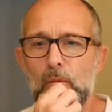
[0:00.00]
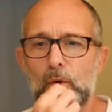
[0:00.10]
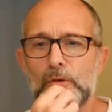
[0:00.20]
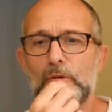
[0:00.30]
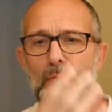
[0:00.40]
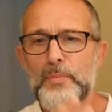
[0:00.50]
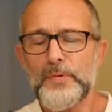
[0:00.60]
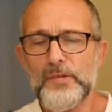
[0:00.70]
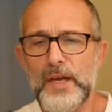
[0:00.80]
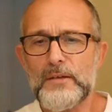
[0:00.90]

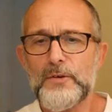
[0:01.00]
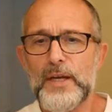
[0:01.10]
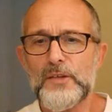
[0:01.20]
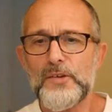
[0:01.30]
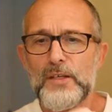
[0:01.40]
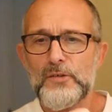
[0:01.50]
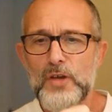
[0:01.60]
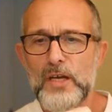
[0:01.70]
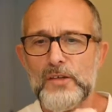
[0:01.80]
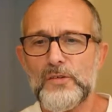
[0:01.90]
100%, Craig says,
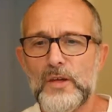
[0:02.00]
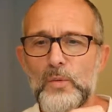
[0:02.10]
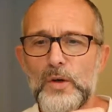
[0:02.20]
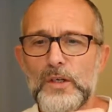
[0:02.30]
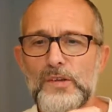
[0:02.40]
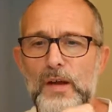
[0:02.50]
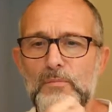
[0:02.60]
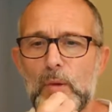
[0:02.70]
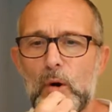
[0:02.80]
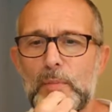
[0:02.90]
yes, words
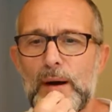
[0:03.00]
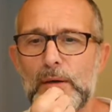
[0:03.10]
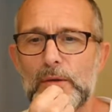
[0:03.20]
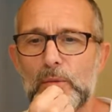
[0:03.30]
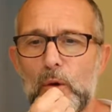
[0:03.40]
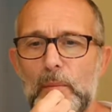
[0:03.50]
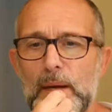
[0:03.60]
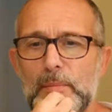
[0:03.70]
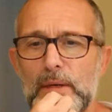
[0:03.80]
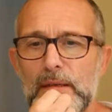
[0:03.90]
have more power than one
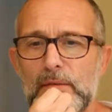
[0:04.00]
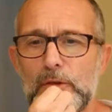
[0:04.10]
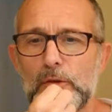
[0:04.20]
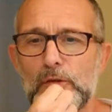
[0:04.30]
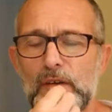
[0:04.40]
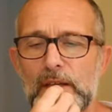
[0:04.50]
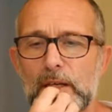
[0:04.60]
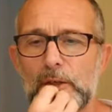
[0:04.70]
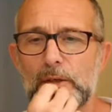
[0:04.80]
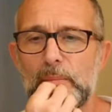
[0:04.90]
may believe, used for either
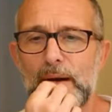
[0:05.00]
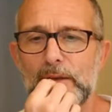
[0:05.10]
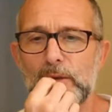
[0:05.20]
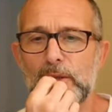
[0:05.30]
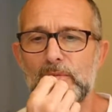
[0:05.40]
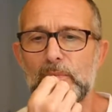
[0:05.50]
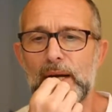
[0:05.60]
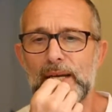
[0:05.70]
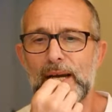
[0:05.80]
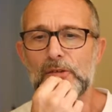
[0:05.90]
good or bad, or even
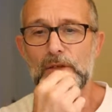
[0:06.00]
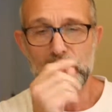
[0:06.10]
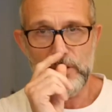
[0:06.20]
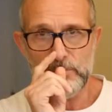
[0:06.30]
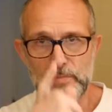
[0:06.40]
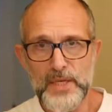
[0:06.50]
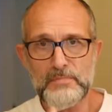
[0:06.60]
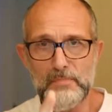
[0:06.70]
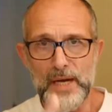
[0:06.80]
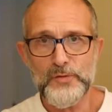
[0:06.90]
by accident.
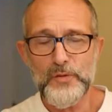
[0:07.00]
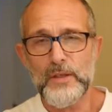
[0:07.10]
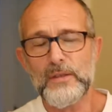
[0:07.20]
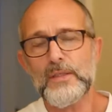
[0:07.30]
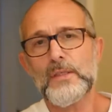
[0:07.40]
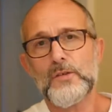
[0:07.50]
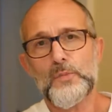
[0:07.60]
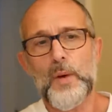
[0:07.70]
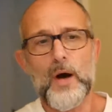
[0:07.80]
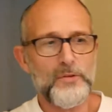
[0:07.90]
Be mindful.
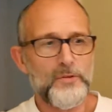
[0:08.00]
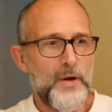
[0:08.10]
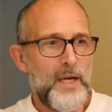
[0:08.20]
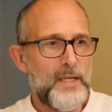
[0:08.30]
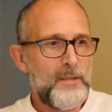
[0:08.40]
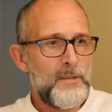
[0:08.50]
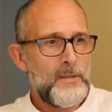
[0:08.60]
Spot on, Craig.